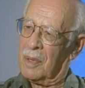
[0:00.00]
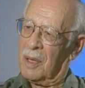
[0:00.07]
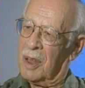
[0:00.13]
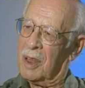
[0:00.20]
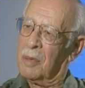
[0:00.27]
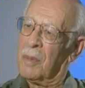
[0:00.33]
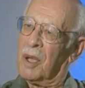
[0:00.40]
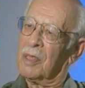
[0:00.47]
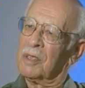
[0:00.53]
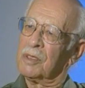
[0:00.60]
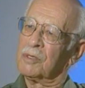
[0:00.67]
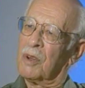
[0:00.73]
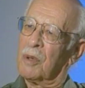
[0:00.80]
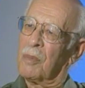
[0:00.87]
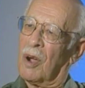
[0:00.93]
And he made
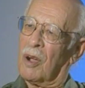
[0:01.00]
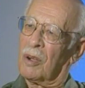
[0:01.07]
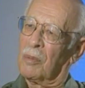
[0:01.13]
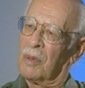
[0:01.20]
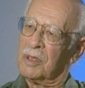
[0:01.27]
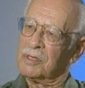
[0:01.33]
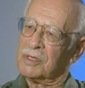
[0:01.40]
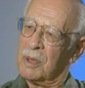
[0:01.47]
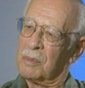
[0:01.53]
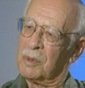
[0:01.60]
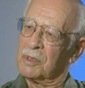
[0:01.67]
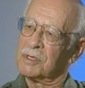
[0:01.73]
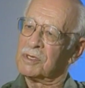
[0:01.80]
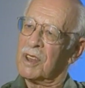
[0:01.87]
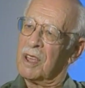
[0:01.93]
this remarkably
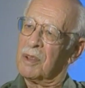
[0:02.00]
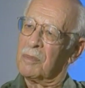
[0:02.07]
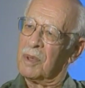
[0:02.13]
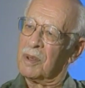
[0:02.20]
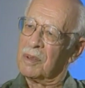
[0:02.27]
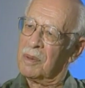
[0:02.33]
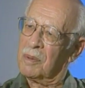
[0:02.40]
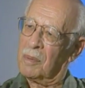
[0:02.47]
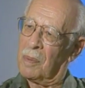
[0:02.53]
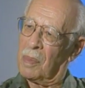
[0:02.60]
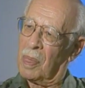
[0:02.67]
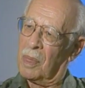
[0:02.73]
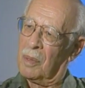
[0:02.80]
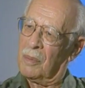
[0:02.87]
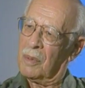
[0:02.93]
simple statement.
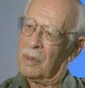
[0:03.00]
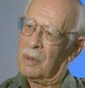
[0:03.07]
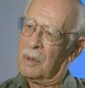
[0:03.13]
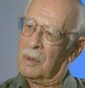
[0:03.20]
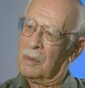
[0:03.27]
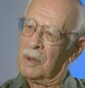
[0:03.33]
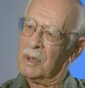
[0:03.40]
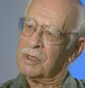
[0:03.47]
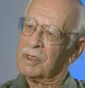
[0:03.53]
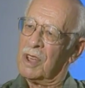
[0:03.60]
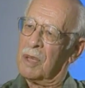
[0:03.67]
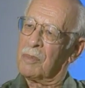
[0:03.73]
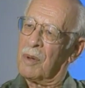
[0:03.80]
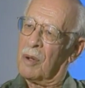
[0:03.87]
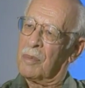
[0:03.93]
We
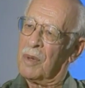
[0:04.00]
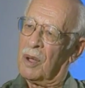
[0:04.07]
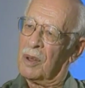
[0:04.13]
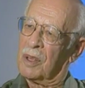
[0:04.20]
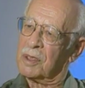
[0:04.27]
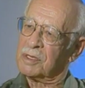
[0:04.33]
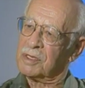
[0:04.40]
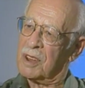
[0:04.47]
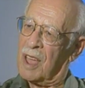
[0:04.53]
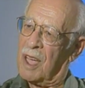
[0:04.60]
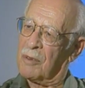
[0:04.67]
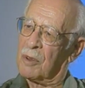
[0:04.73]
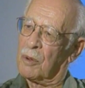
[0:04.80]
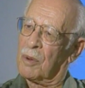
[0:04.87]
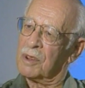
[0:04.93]
shape our buildings and
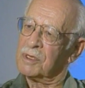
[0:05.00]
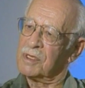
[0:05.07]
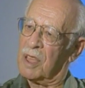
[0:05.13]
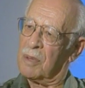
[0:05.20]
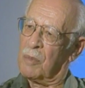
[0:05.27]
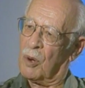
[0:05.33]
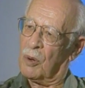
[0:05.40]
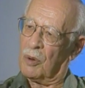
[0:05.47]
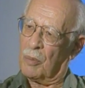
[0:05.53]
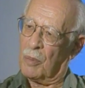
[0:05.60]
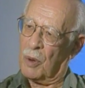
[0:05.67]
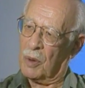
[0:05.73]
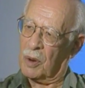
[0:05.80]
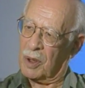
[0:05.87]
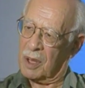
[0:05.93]
afterwards they mold,
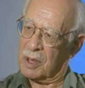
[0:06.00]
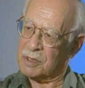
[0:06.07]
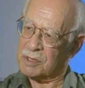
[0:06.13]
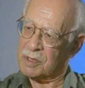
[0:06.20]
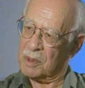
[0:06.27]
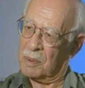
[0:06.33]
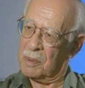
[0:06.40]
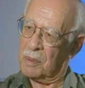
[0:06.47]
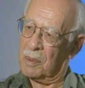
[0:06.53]
us.